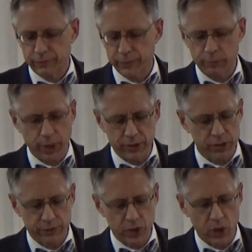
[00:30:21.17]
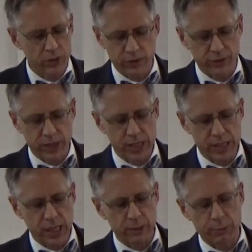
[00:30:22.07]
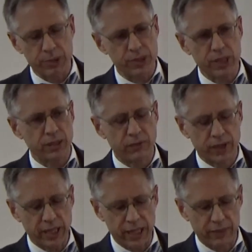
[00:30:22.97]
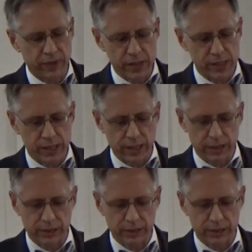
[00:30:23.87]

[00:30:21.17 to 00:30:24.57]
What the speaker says: The brothers of Joseph didn't seem to perceive the end of their sin,